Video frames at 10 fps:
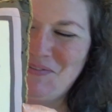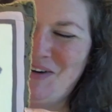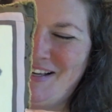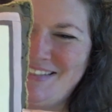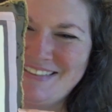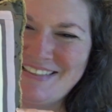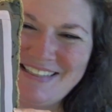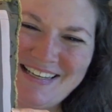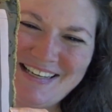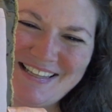But
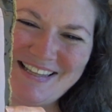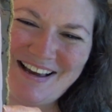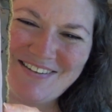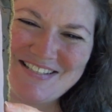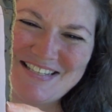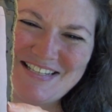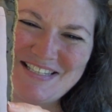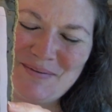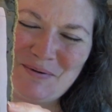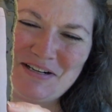that was the
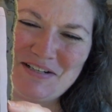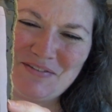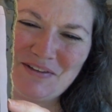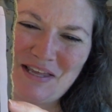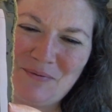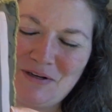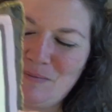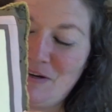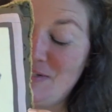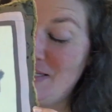inspiration for that one. You
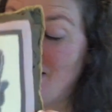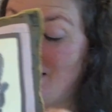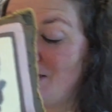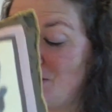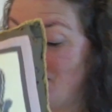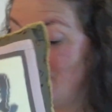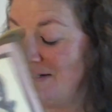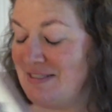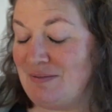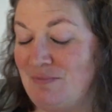may have seen that chair
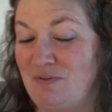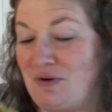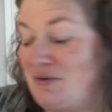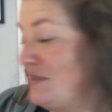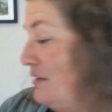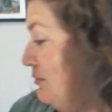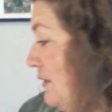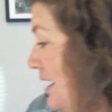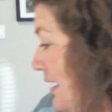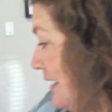in some photos of
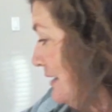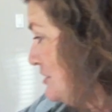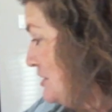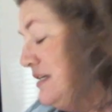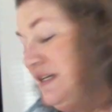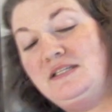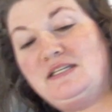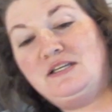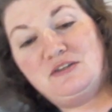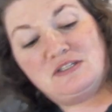Rye. She
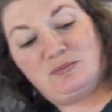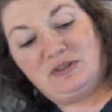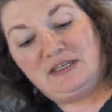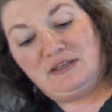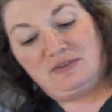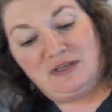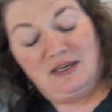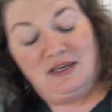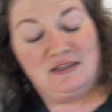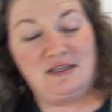continues to believe
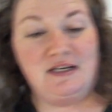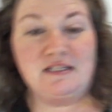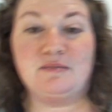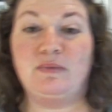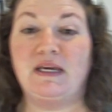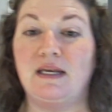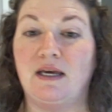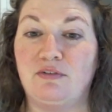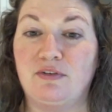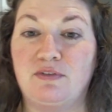that it is big
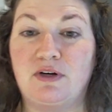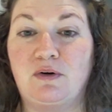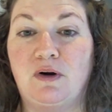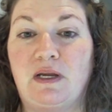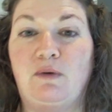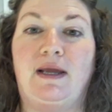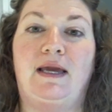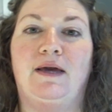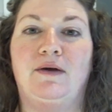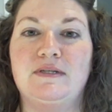enough for a growing
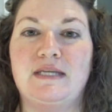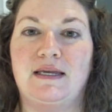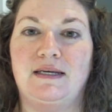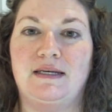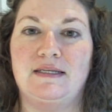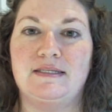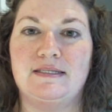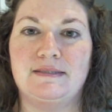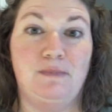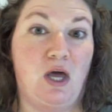greyhound, and it
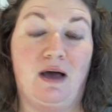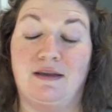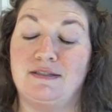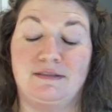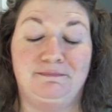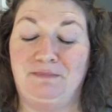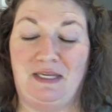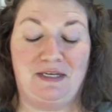is not any